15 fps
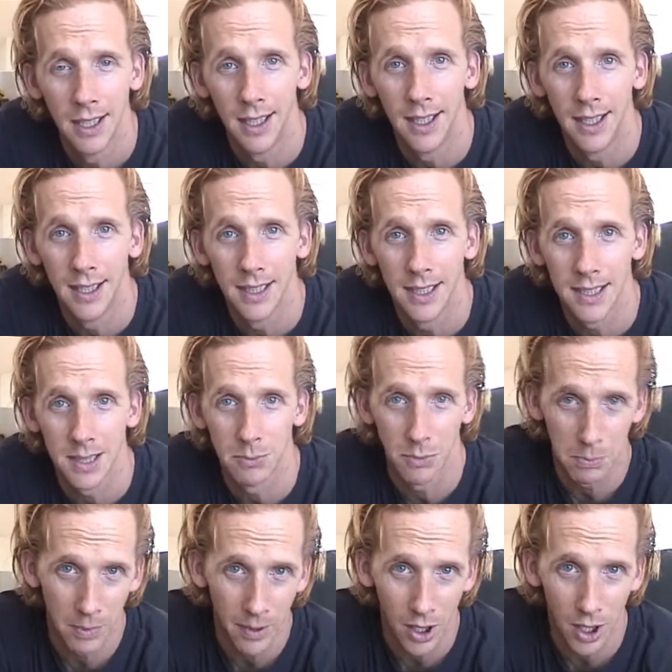Uh, some
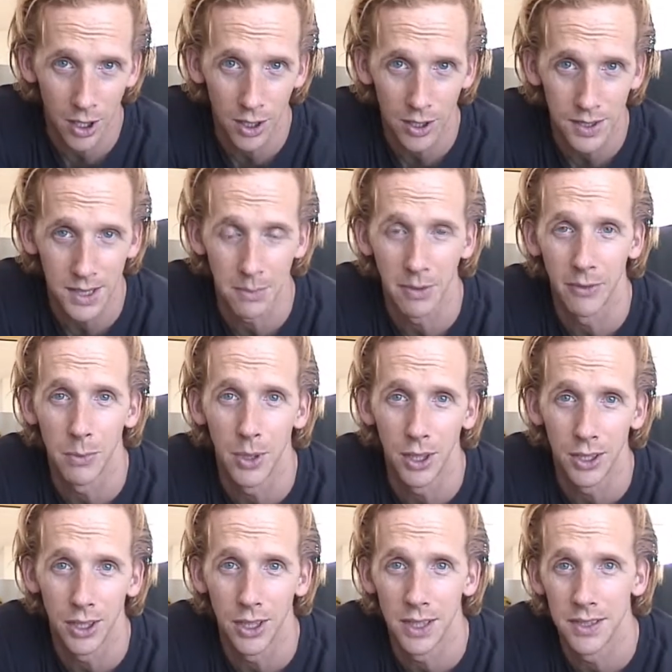of them are some of them are
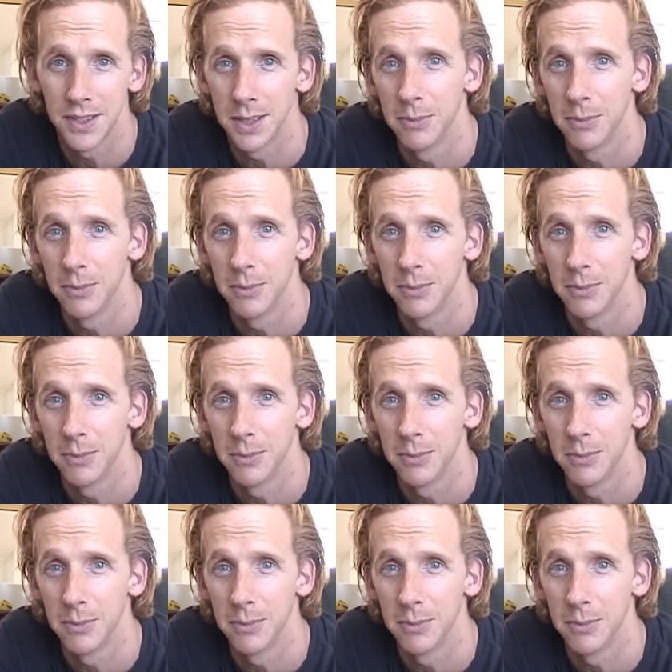good,